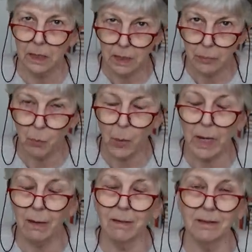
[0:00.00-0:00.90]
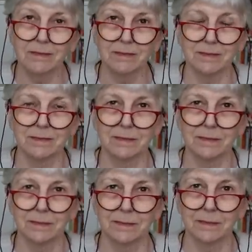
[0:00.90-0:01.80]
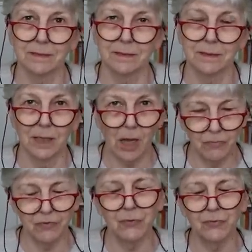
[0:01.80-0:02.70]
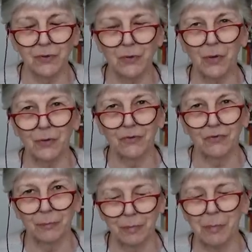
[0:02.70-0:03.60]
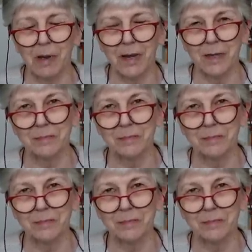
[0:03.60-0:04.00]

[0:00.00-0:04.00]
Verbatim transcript: Keep well. I'm Food for Dogs. Bye-bye.